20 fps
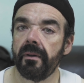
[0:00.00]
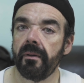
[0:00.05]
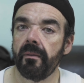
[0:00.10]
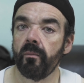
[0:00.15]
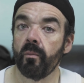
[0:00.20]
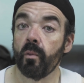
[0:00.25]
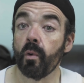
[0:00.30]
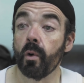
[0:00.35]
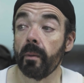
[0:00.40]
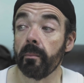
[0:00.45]

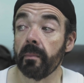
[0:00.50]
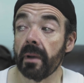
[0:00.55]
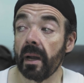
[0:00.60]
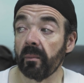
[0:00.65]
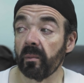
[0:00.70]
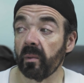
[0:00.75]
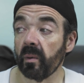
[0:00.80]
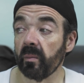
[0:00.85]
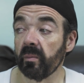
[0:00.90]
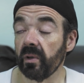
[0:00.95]
more
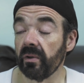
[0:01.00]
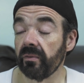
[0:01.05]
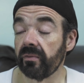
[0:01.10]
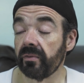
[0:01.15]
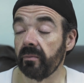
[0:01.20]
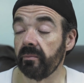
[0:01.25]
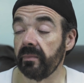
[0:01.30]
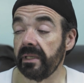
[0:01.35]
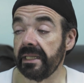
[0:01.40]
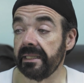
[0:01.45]
memorable
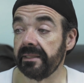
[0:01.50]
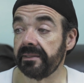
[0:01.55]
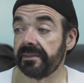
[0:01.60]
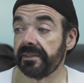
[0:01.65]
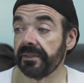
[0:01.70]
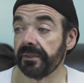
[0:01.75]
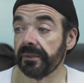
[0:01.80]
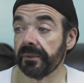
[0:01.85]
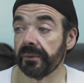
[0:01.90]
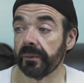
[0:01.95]
for me
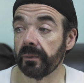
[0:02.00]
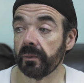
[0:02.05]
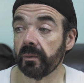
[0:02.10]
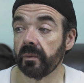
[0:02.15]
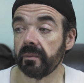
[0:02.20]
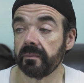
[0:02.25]
too.